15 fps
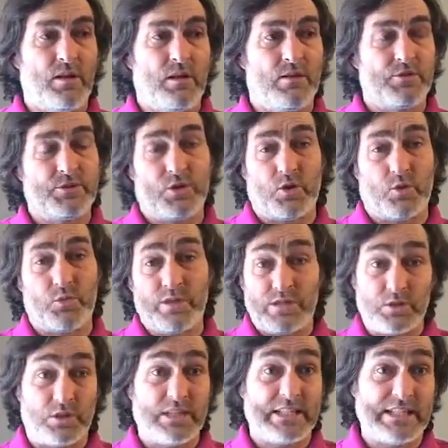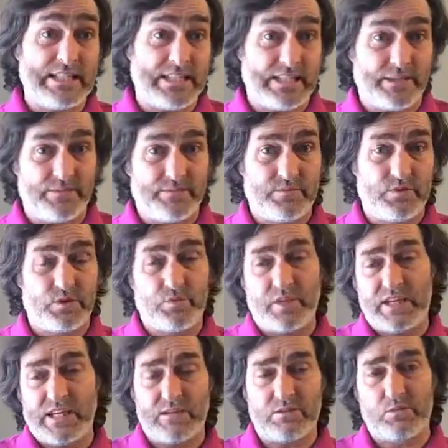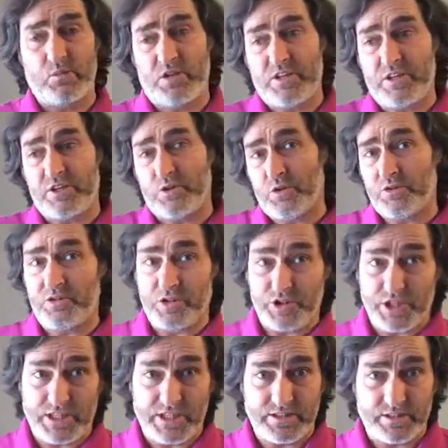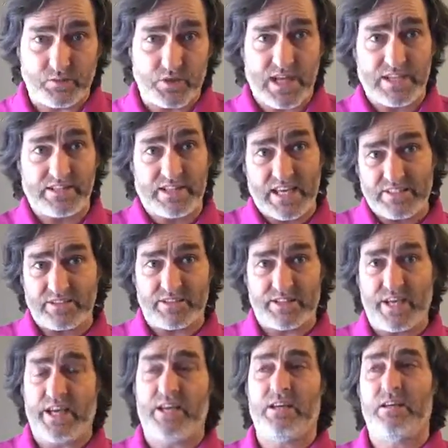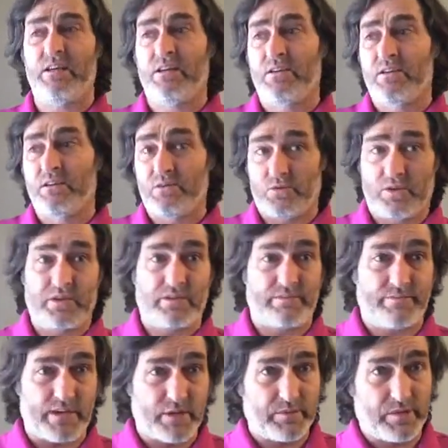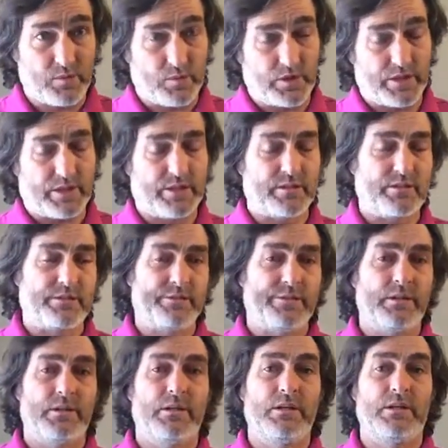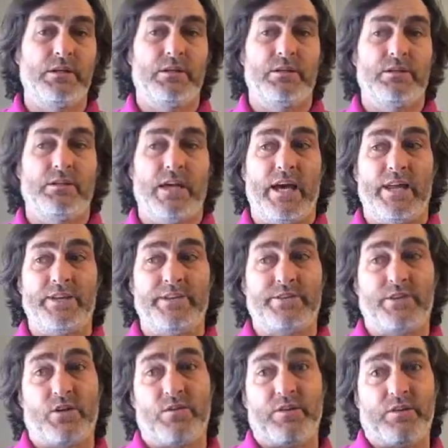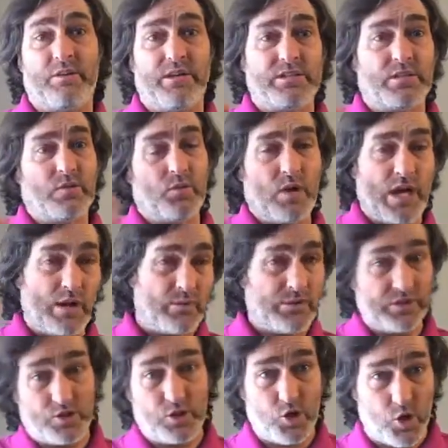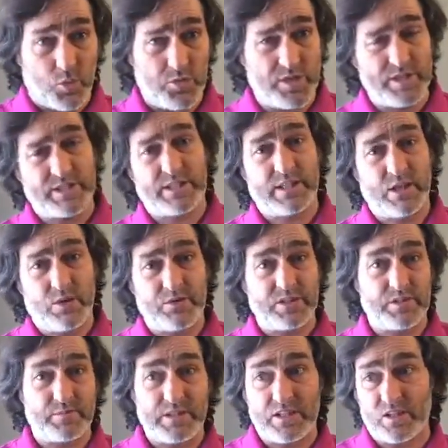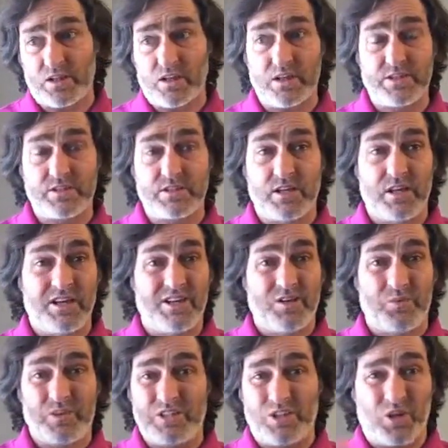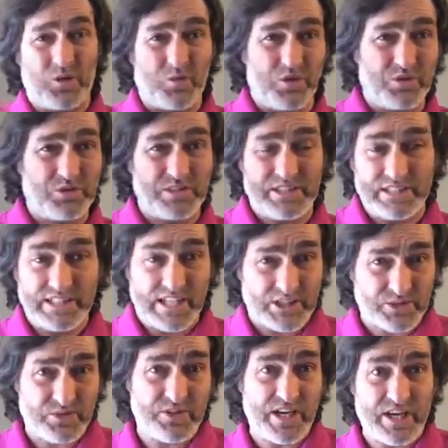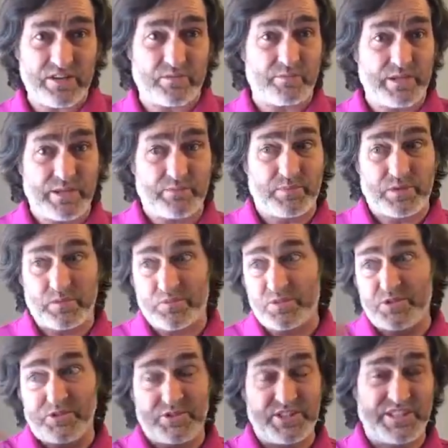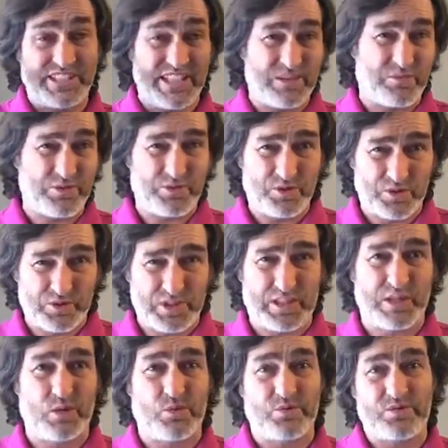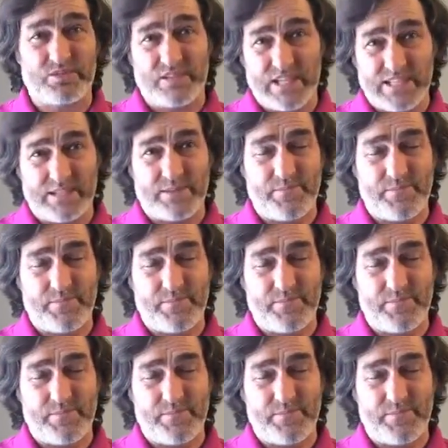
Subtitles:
So we look clean. So we cannot wear the dirty jeans that we had yesterday doing the farming work. And so the reason why we don't go with these clothes is because we don't want to sit next to the other people and we should stink with dirty clothes, right?